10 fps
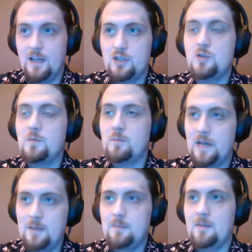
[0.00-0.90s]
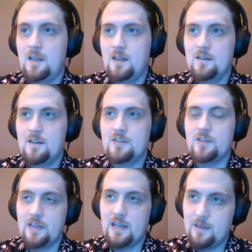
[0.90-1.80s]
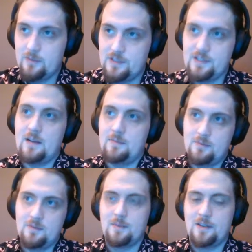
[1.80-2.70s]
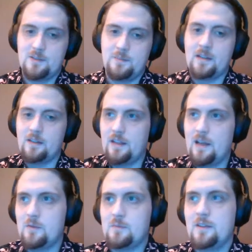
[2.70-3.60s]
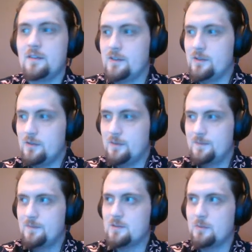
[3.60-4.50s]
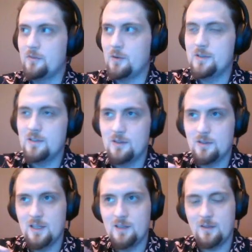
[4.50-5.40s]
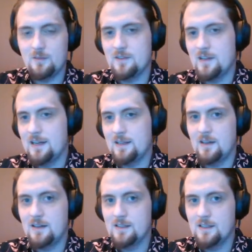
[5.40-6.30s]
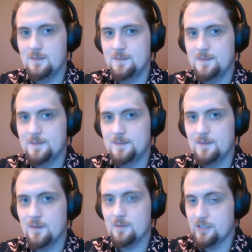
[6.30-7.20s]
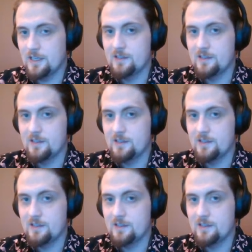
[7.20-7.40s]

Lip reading: to bite me so that I will stop rubbing his belly. That would be the goal. So before we deal anything with dialogue, which again